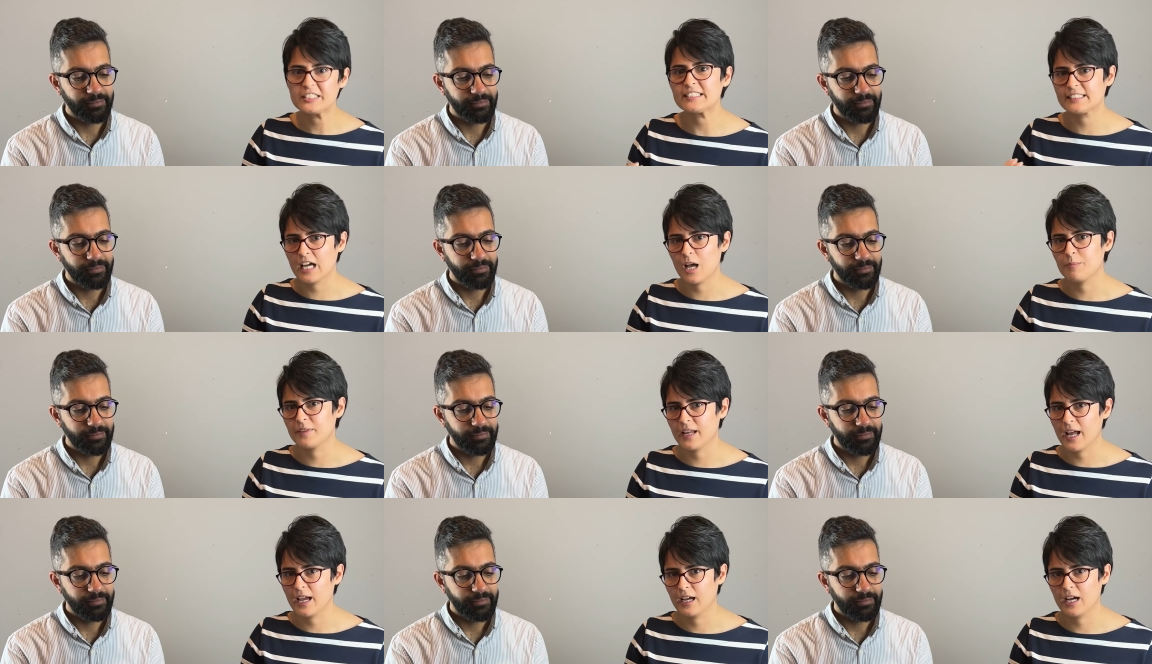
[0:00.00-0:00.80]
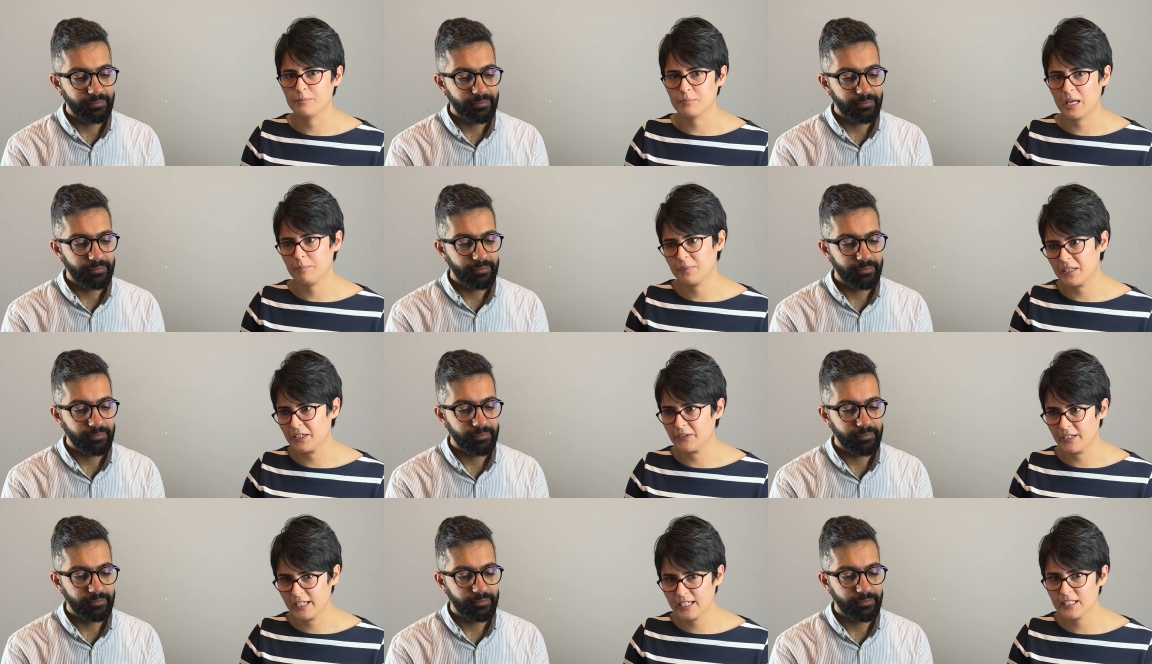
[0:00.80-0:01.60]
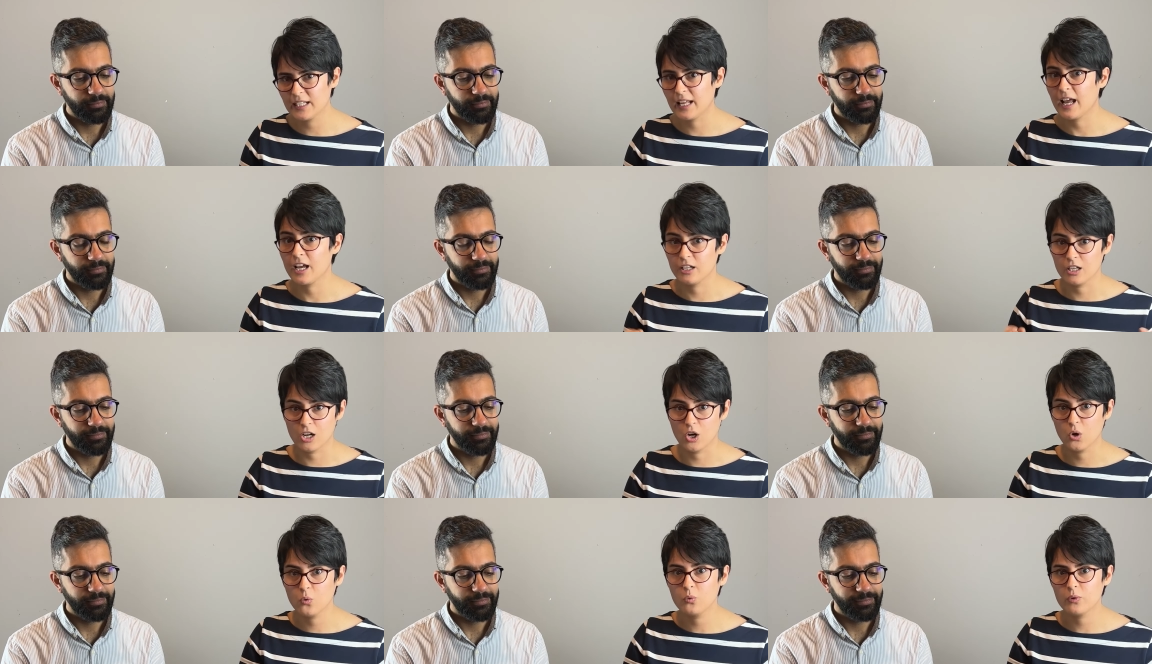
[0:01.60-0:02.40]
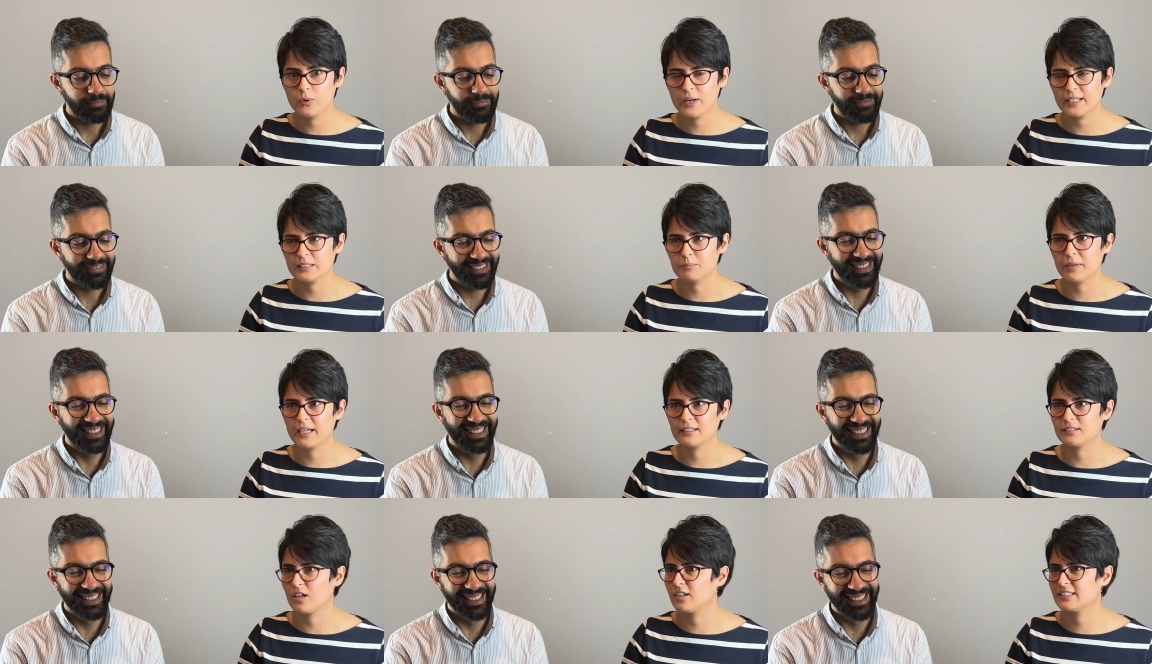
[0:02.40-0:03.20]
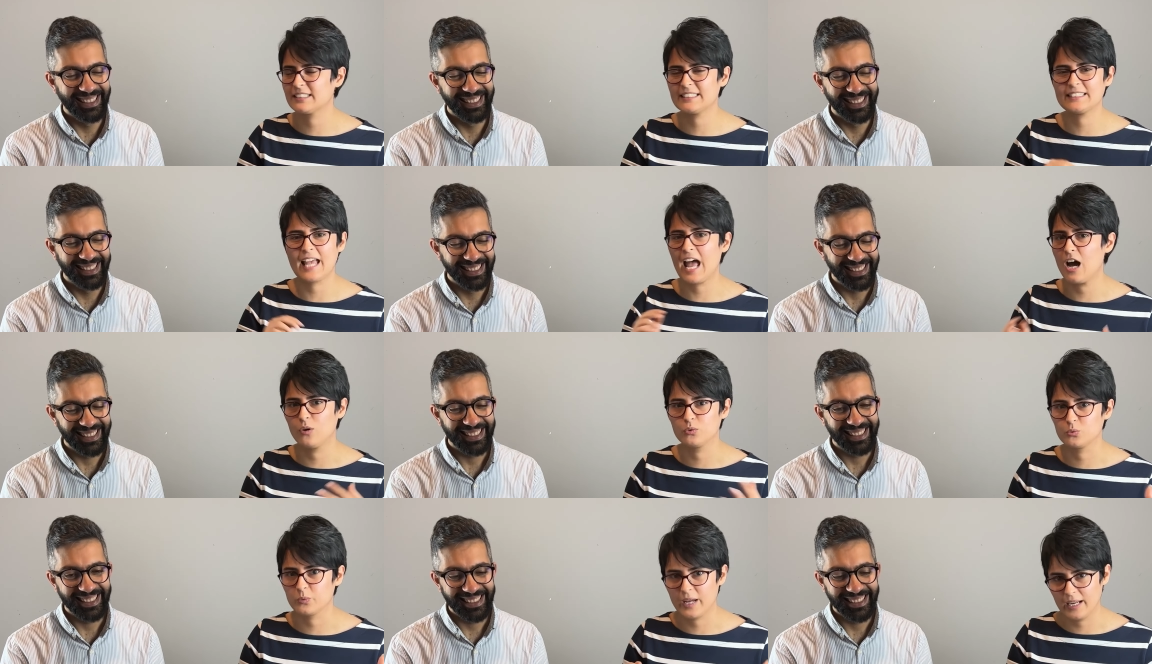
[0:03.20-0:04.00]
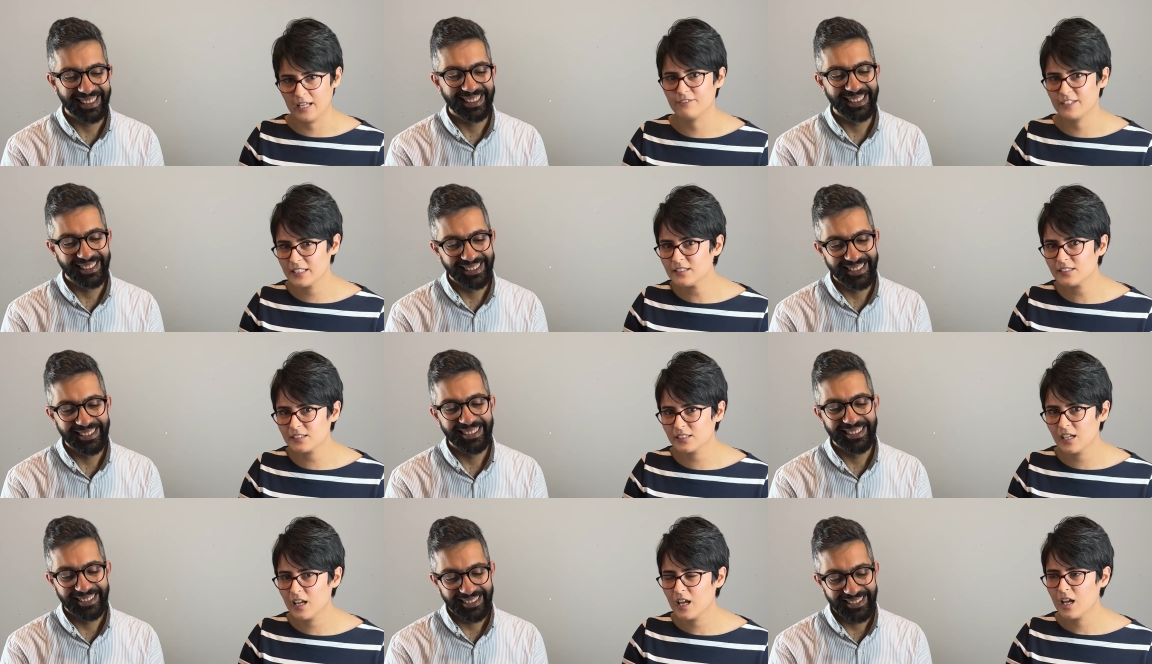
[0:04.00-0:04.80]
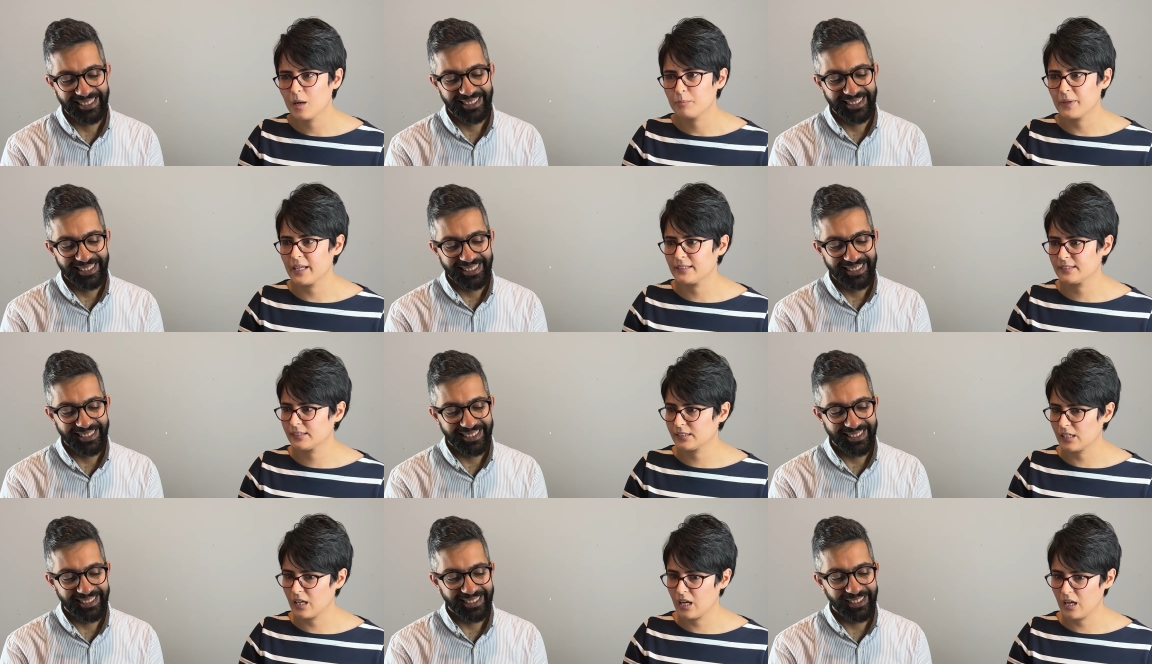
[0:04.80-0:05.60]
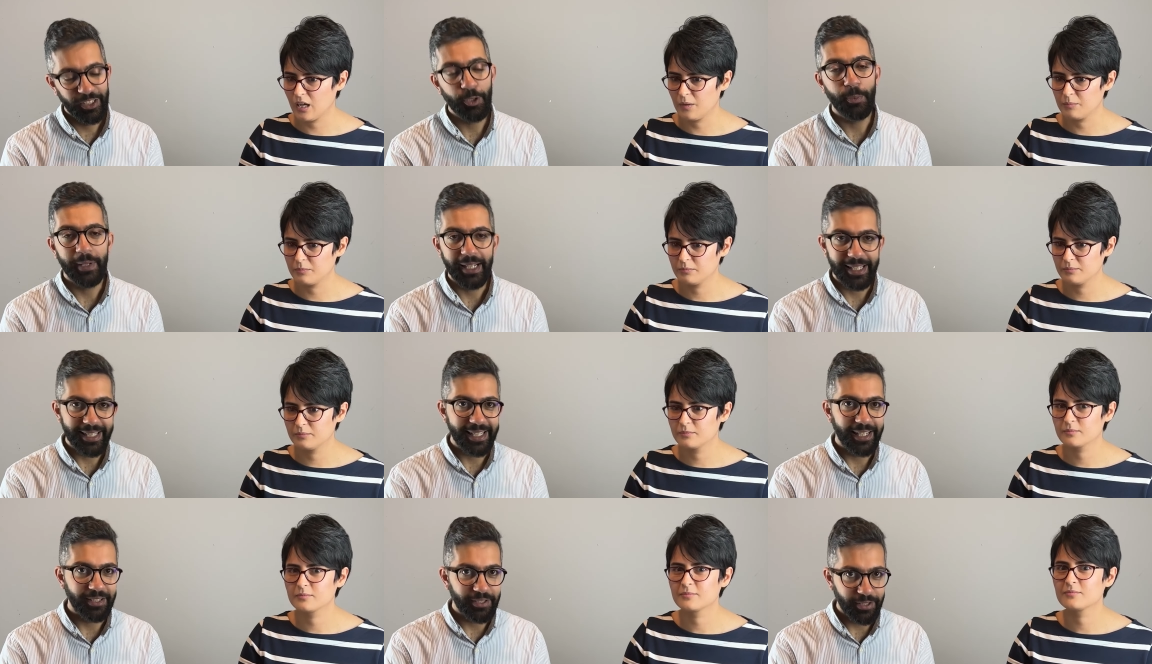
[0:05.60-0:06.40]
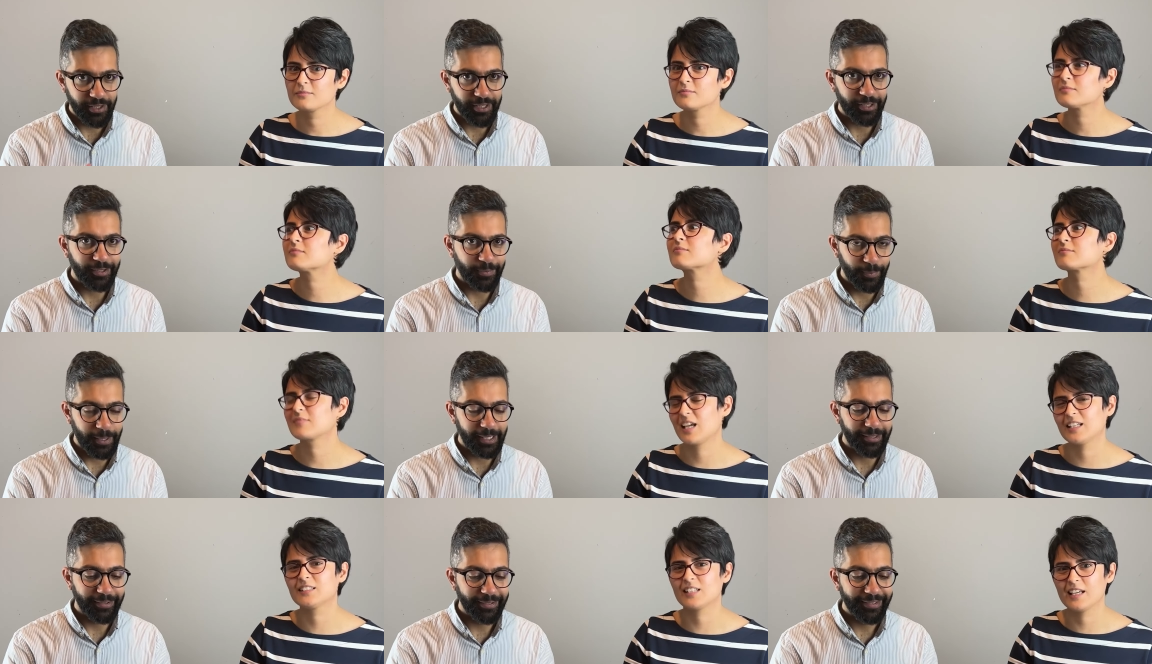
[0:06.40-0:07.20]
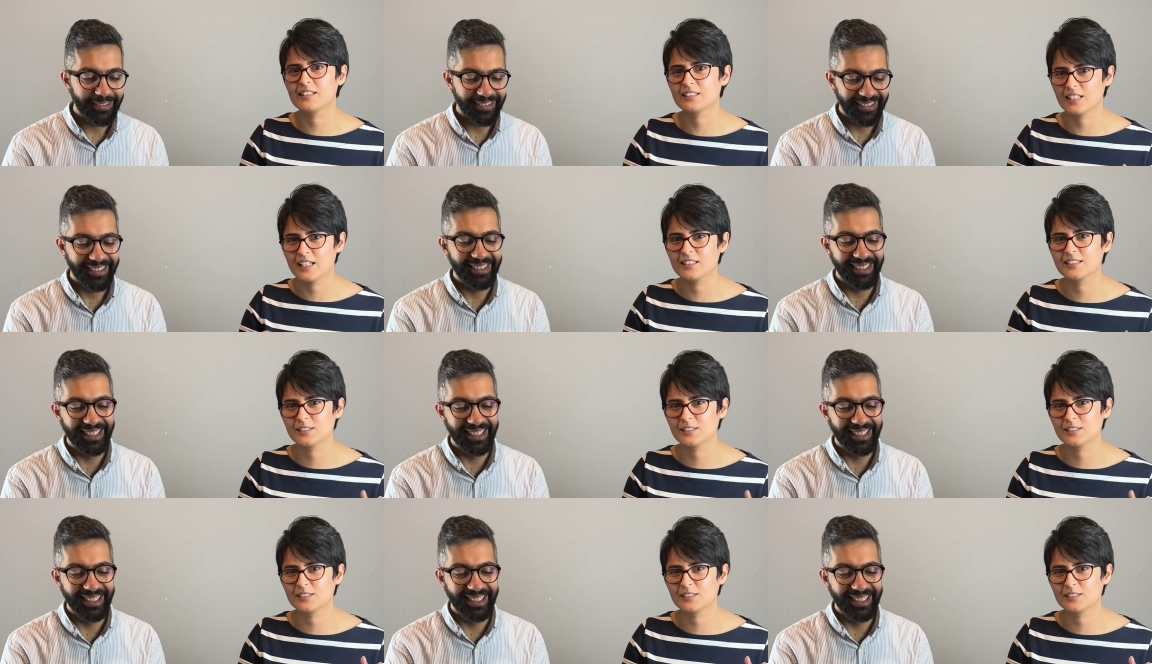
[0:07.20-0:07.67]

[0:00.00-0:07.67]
Speaker 1: time that I got my period. And I know it might not sound relevant, but uh, two
Speaker 2: minutes later, it might. It
Speaker 1: it it